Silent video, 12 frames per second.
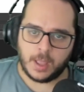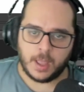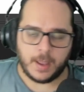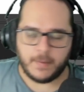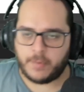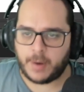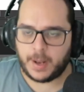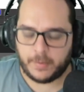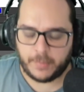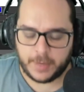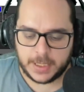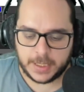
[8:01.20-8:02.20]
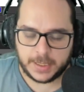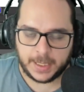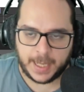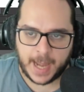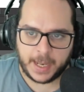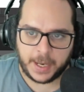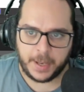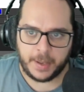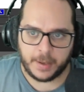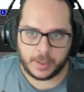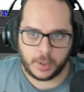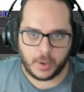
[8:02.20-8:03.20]
For instance, in
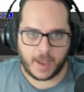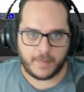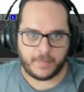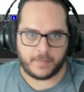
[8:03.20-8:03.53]
Anki, you have,